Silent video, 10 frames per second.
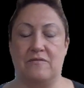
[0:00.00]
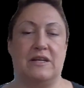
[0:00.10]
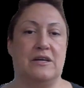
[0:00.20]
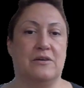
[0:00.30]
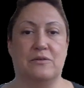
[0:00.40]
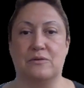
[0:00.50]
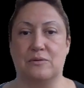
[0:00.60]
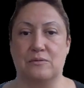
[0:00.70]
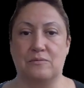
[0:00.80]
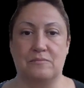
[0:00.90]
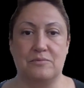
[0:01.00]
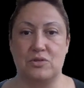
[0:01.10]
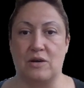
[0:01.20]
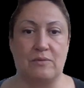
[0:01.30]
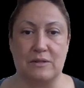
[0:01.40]
video
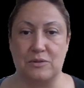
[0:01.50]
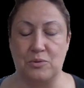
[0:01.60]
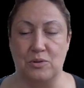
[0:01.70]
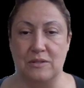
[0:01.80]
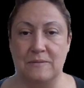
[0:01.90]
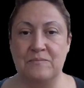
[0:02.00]
software tool,